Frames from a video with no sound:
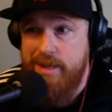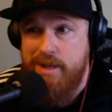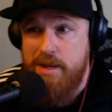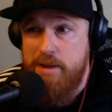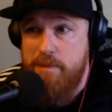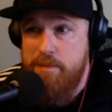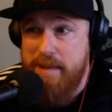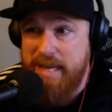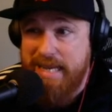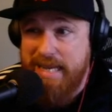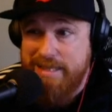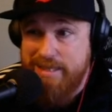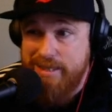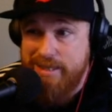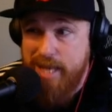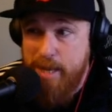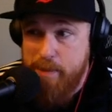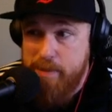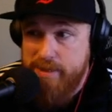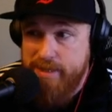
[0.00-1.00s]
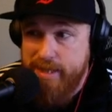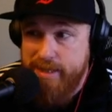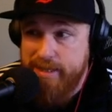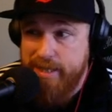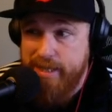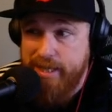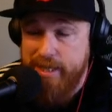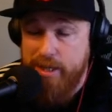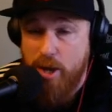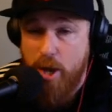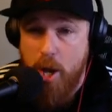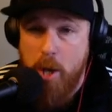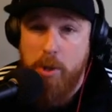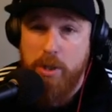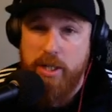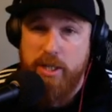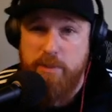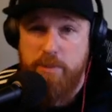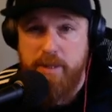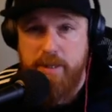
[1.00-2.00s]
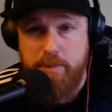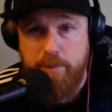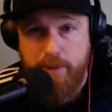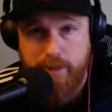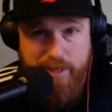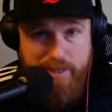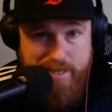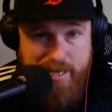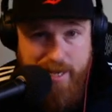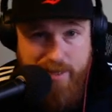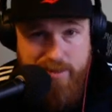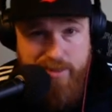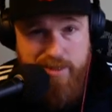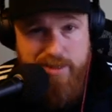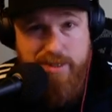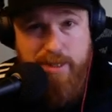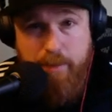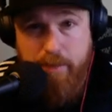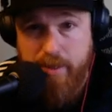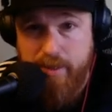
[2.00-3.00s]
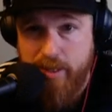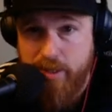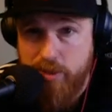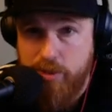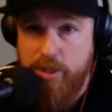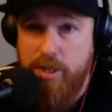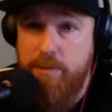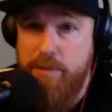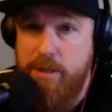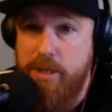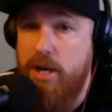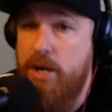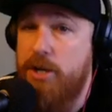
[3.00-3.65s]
Mickey's the type of thing that can only be put next to something that's going to be